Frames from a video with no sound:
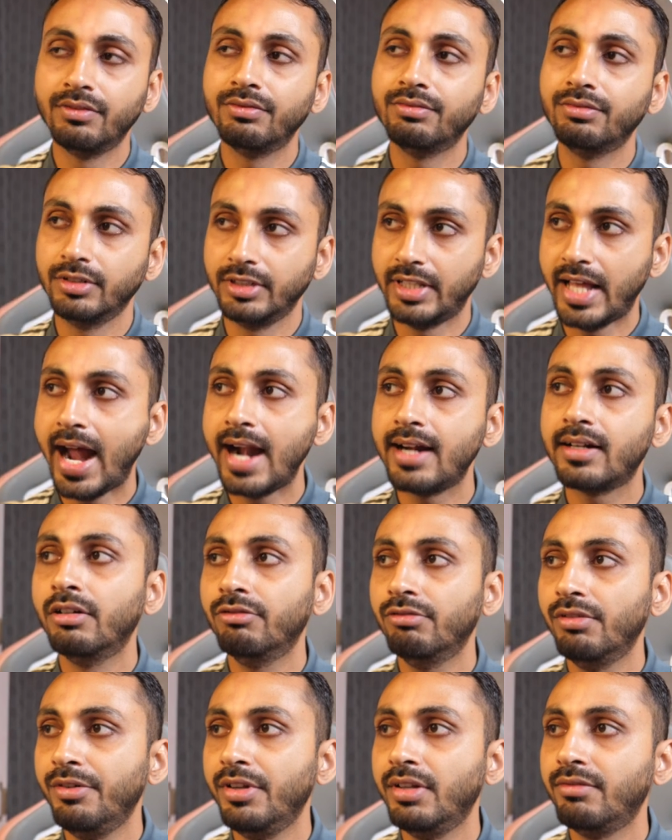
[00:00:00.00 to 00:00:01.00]
For that,
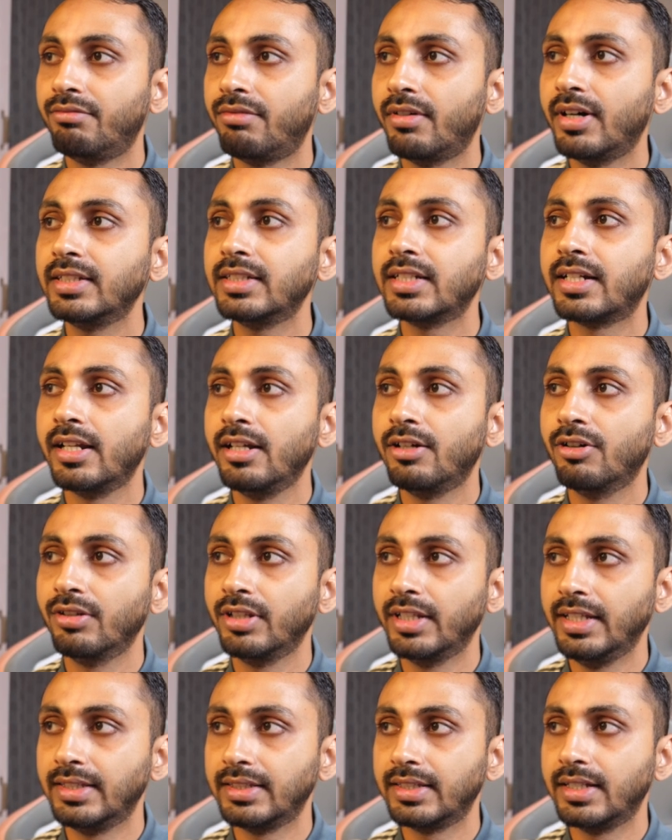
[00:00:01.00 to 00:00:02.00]
we will first click
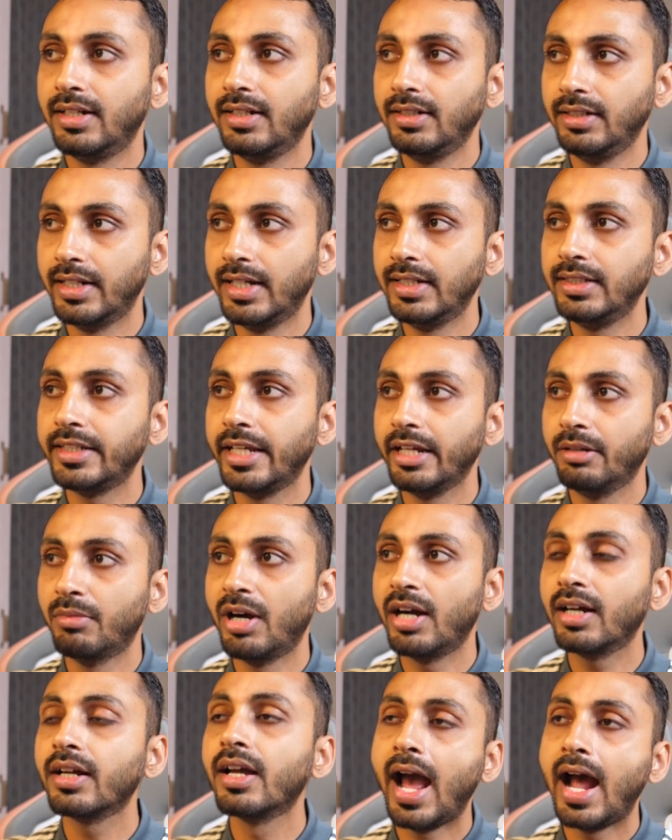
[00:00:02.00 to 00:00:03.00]
on this done check
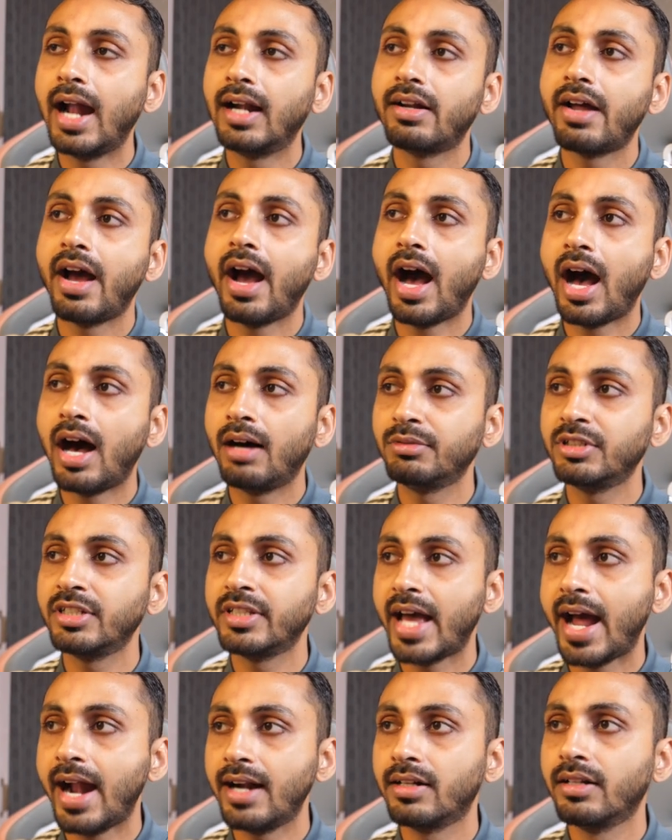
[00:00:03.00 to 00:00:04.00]
mark, and after
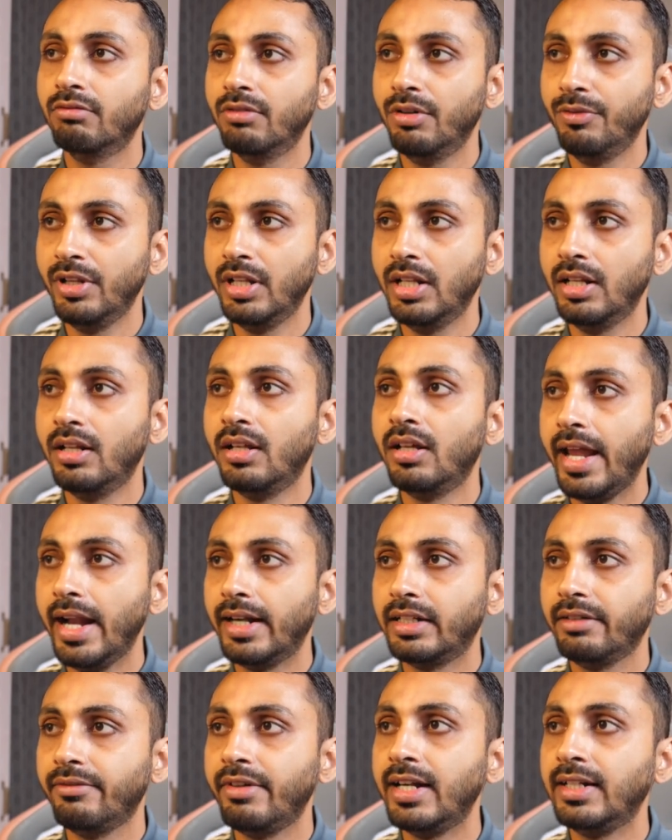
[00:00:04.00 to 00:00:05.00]
that we will
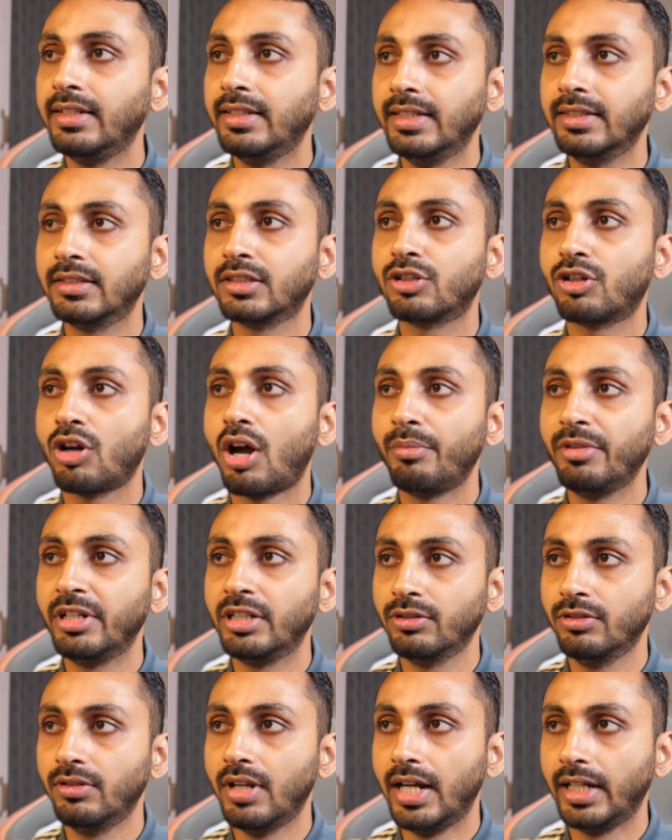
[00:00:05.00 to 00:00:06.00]
activate this
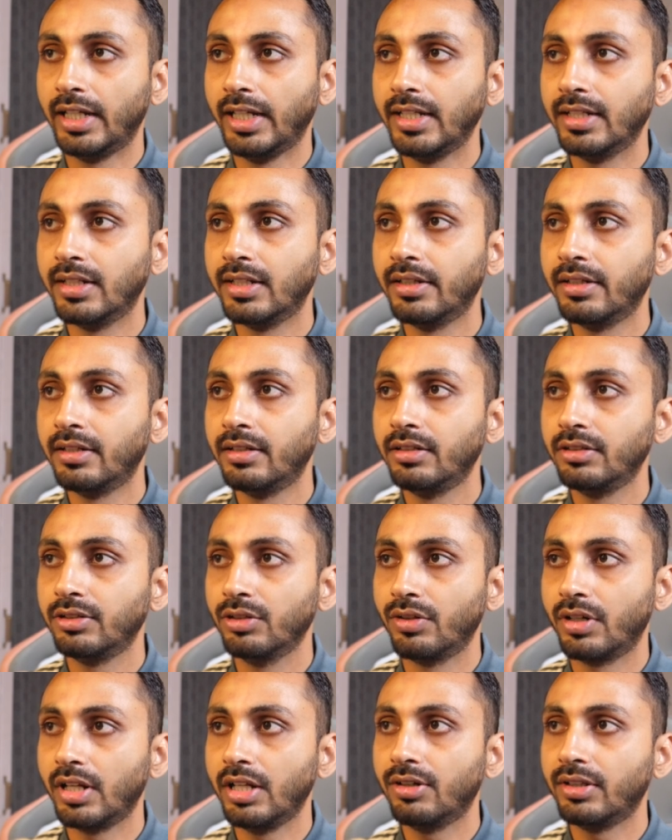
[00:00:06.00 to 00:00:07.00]
cropping tool again.
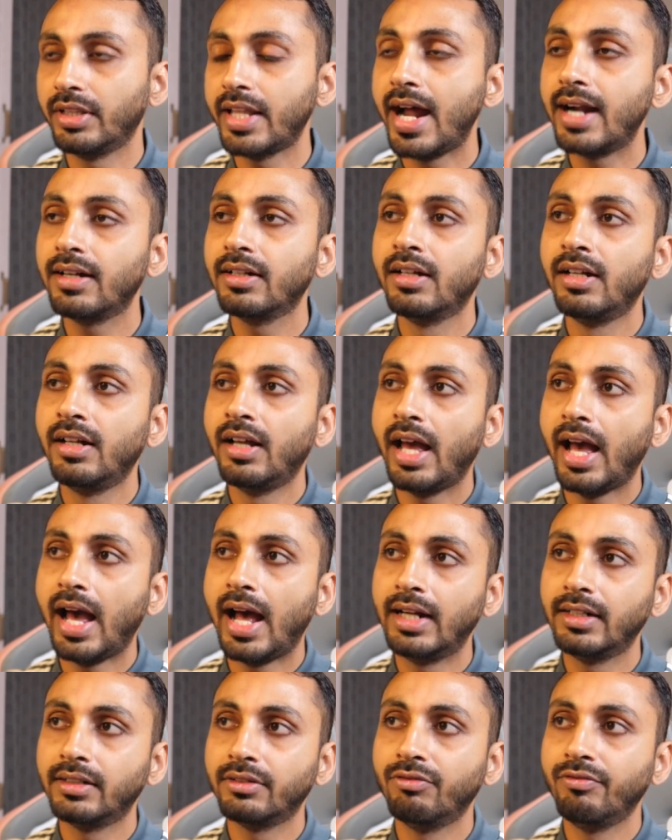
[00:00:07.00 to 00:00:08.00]
So click on that,
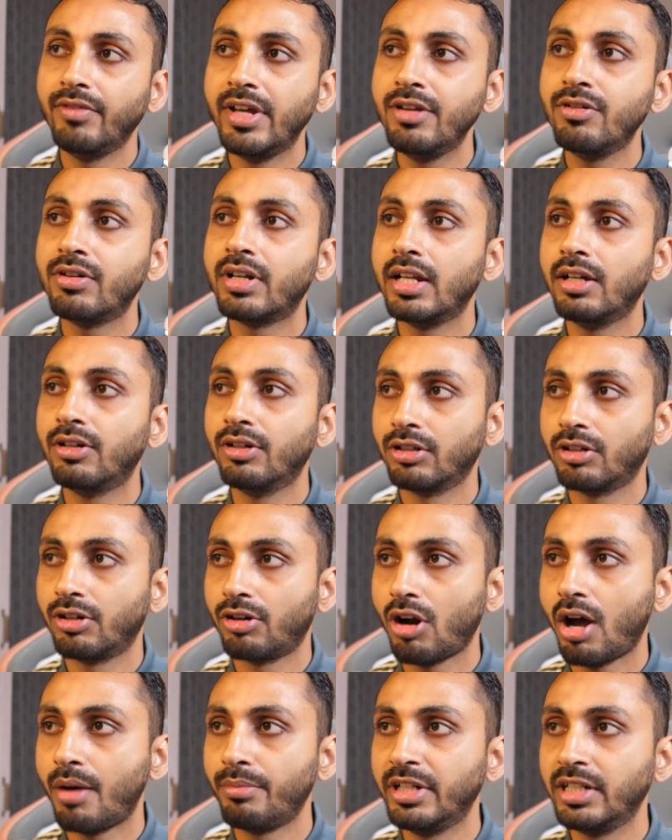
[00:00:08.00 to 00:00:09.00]
and when you click on
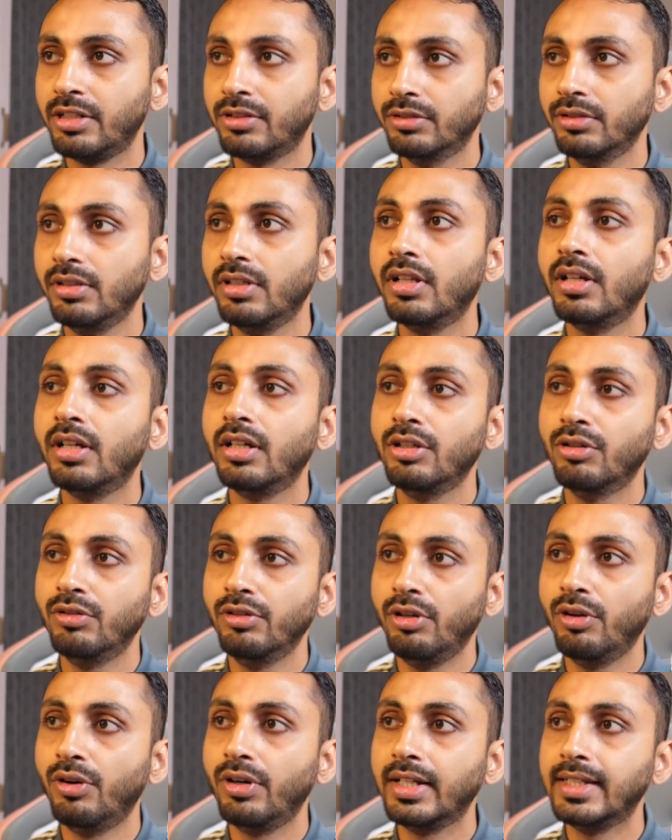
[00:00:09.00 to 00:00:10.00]
cropping tool, you
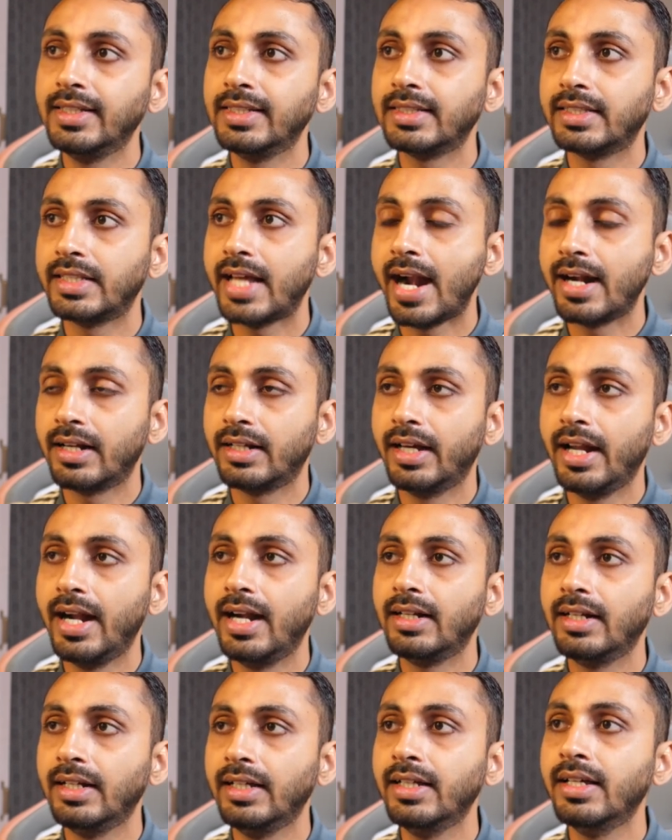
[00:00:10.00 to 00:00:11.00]
will notice that
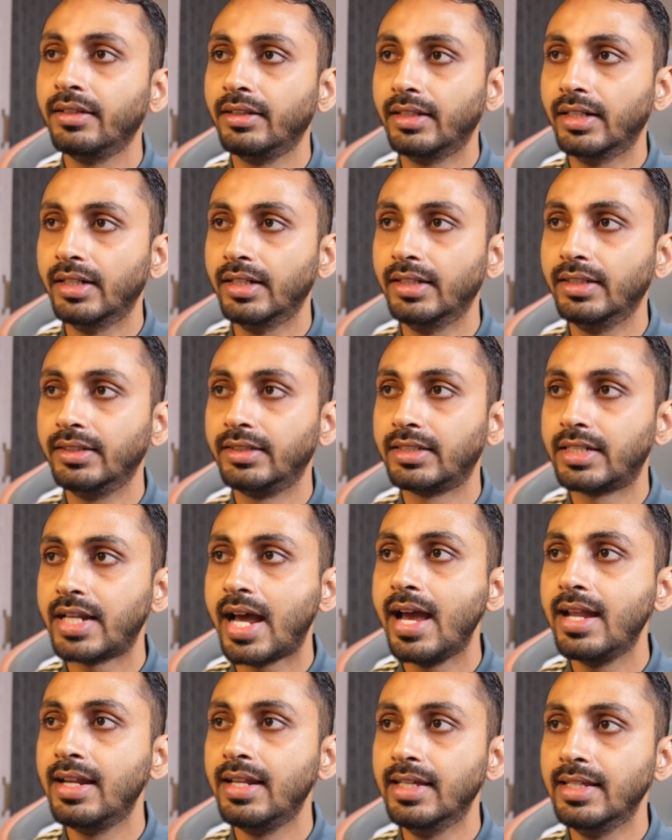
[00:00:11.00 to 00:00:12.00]
currently the
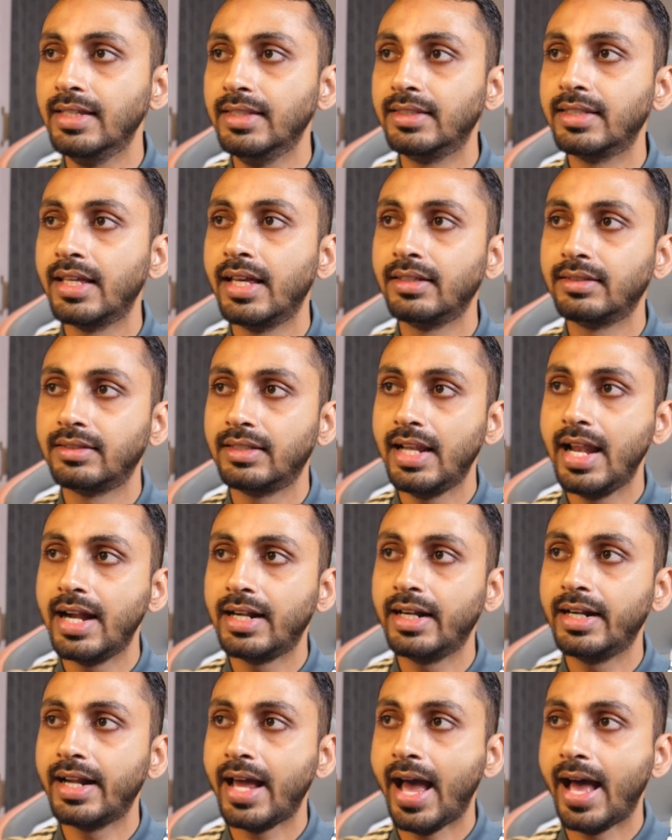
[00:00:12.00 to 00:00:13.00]
style is
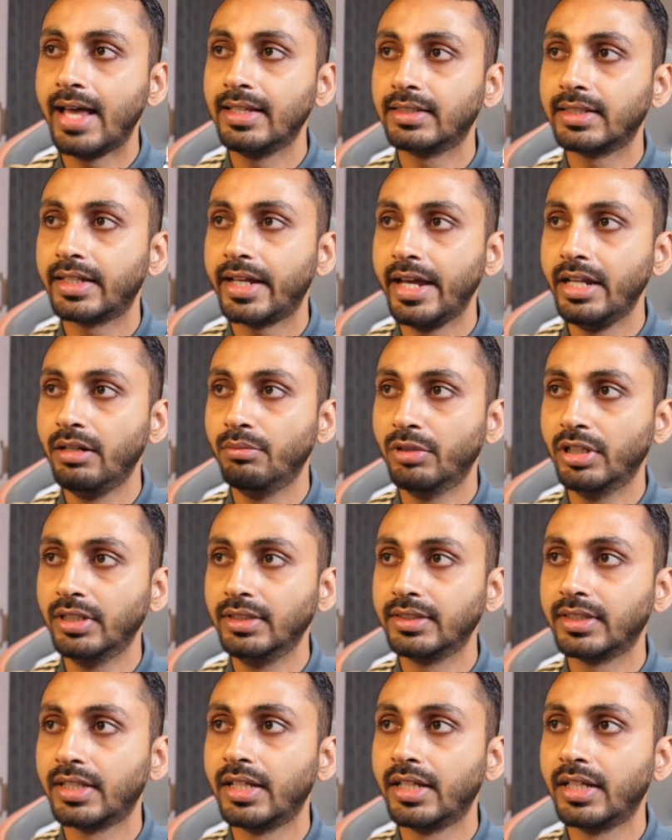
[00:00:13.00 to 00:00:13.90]
selected as cane burns.